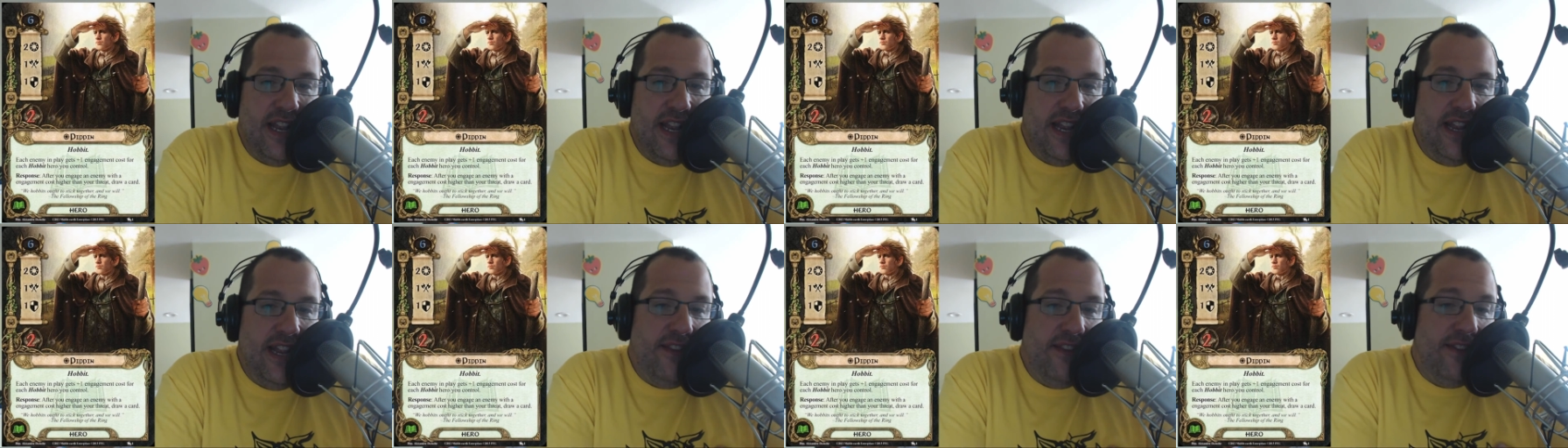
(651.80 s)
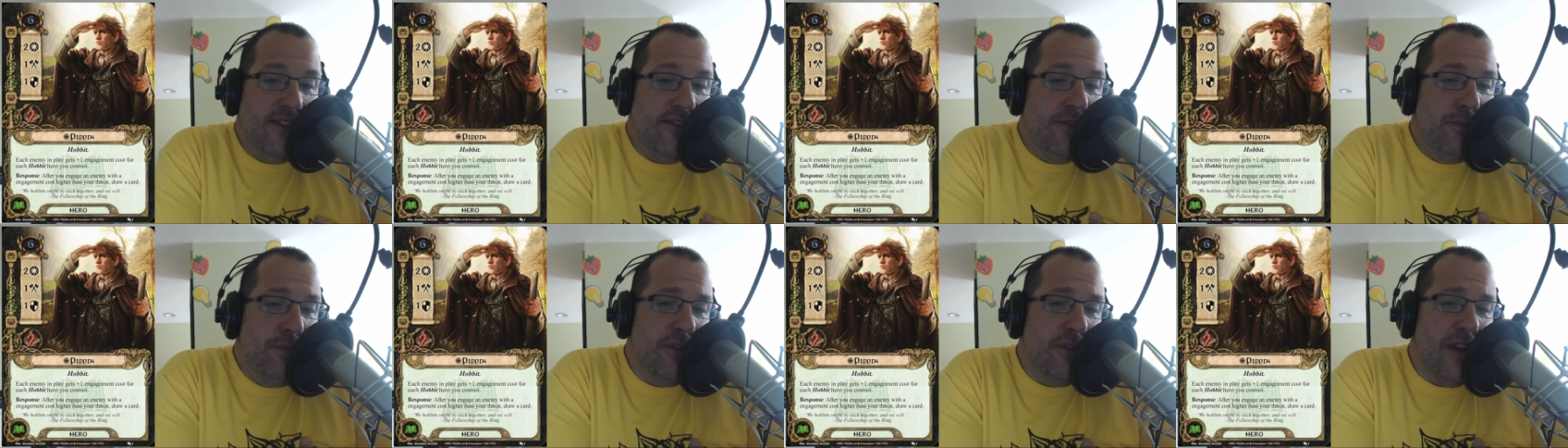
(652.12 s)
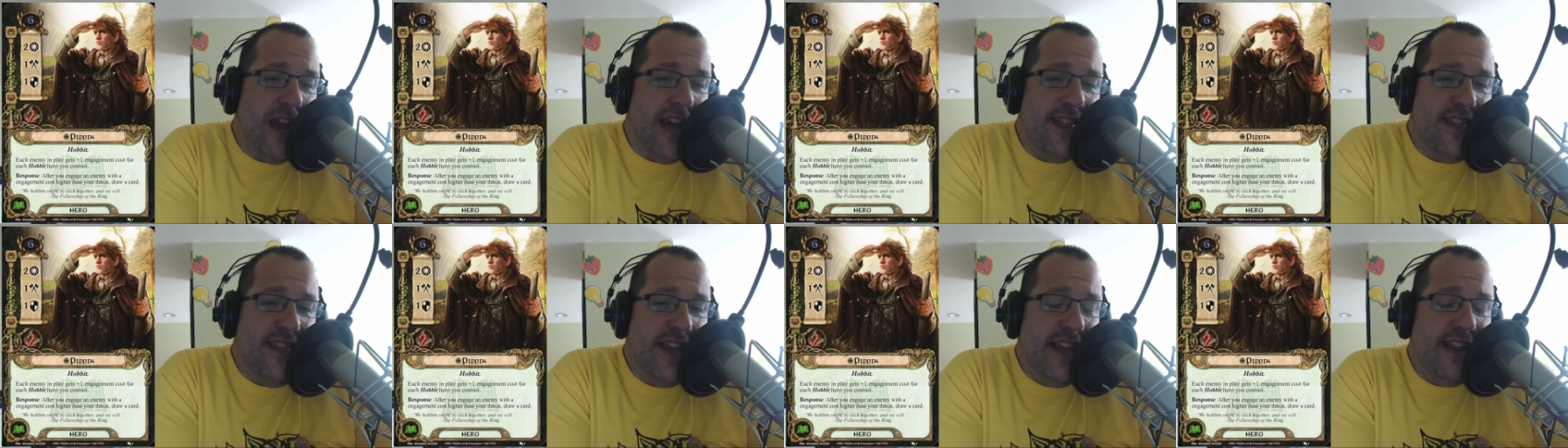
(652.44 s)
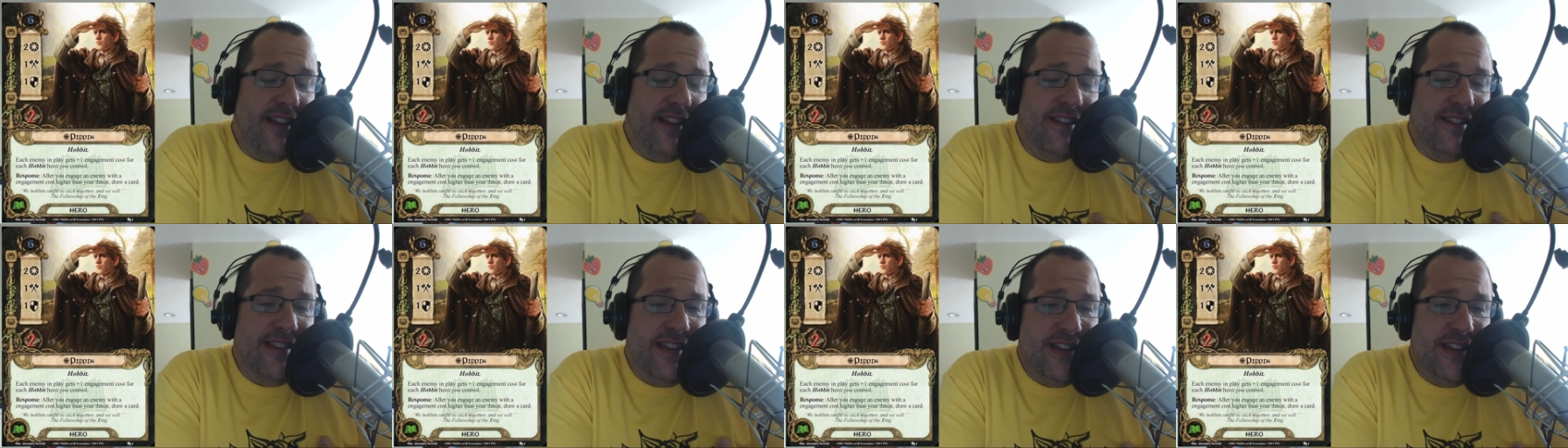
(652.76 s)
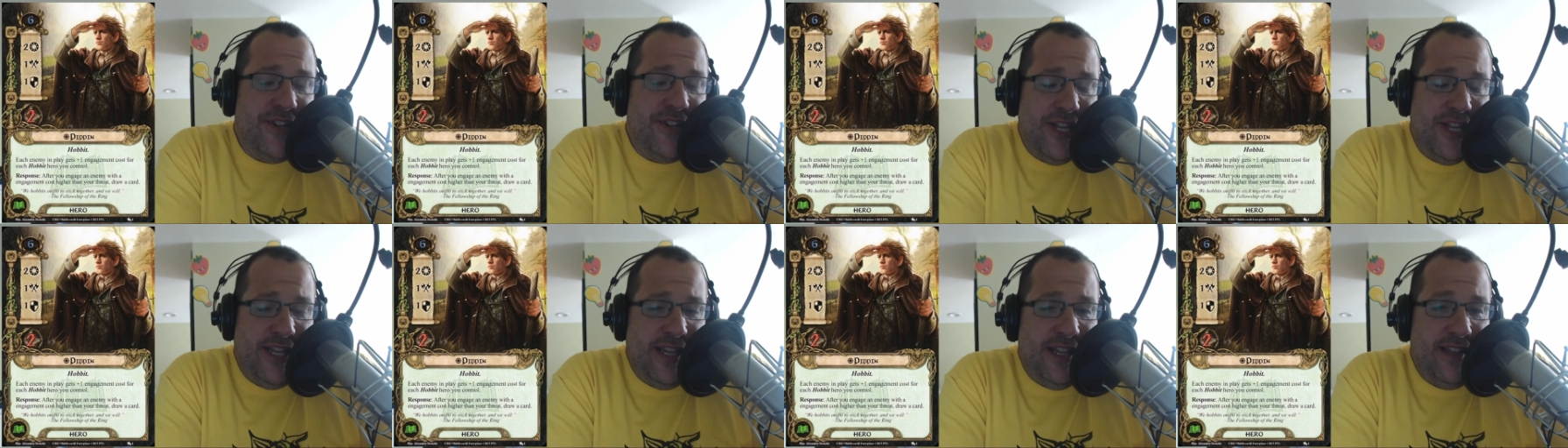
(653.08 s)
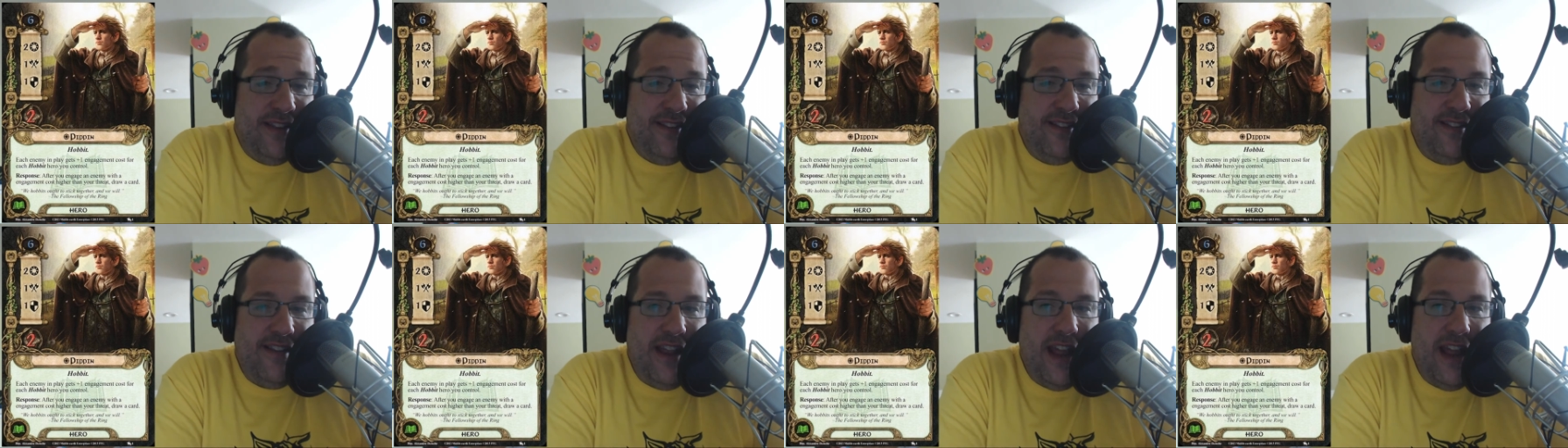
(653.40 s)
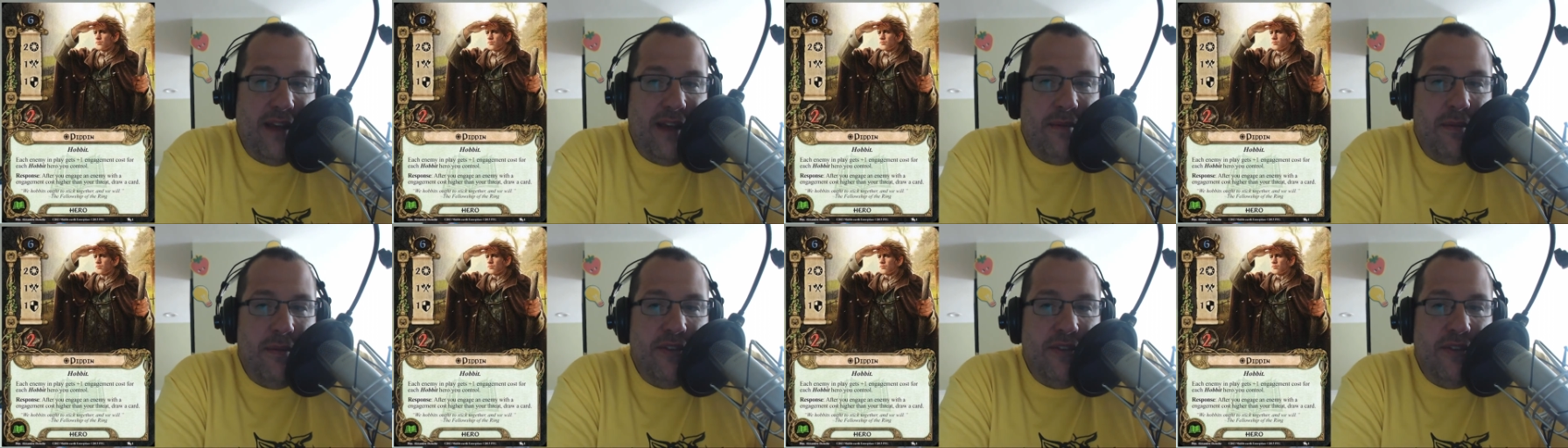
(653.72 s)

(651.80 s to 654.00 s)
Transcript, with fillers: he's super I think he's nichey. Sam